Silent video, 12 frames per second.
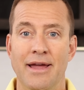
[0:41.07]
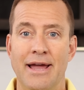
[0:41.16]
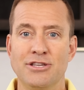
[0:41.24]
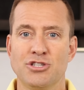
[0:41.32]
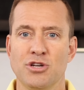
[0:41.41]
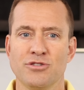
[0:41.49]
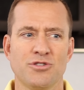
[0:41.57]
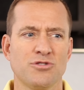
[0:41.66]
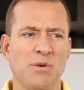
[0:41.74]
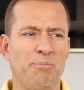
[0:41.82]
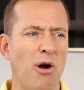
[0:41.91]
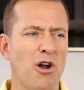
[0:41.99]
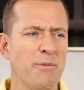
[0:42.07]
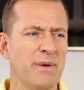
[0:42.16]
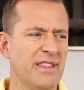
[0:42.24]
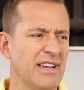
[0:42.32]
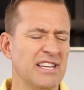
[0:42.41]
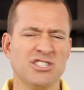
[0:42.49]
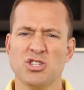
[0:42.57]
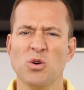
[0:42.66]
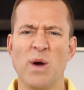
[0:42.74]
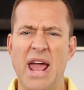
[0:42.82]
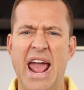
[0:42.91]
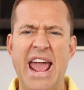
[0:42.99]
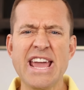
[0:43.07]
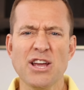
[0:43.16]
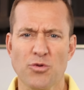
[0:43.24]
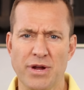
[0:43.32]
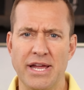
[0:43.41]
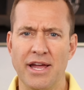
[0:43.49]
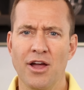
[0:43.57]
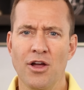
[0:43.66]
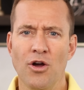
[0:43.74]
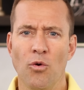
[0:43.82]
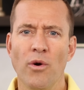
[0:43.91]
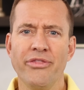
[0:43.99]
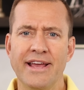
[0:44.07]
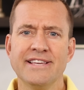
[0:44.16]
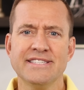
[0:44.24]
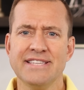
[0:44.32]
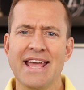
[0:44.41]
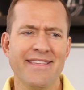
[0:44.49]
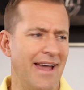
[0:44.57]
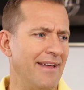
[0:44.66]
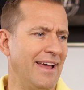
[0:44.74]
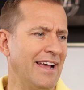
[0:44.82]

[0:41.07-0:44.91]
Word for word: And she goes, There's a part of me that gets so angry when they say that.